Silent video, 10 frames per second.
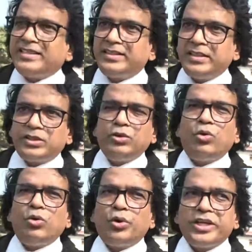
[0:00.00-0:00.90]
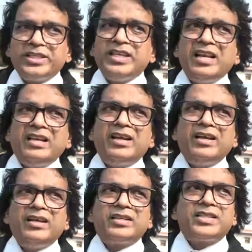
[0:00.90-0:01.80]
exercise is this: the
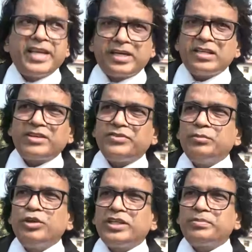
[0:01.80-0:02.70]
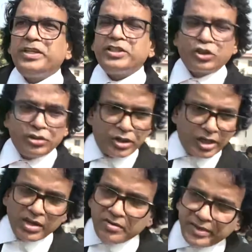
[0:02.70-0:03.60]
original status of Jammu Kashmir is
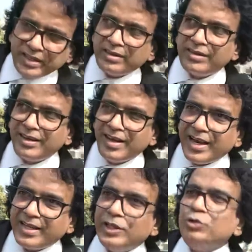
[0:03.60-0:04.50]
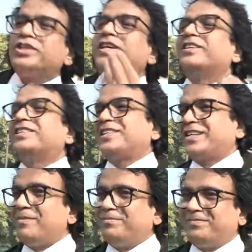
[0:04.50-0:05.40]
done away with, a new
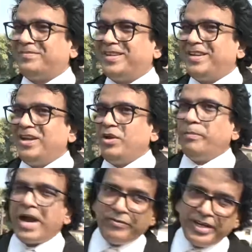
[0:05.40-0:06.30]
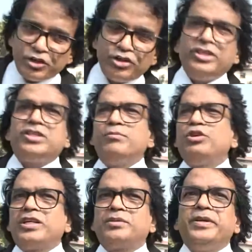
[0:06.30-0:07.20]
status has come by which
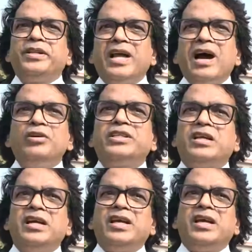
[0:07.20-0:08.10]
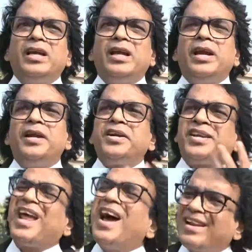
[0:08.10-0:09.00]
the Jammu Kashmir now is a
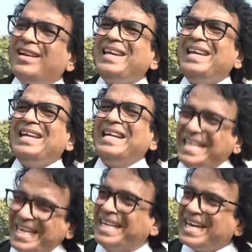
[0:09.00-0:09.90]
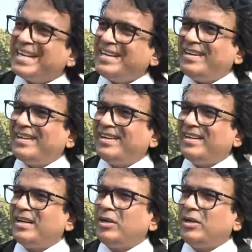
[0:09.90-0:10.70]
entirely integrated,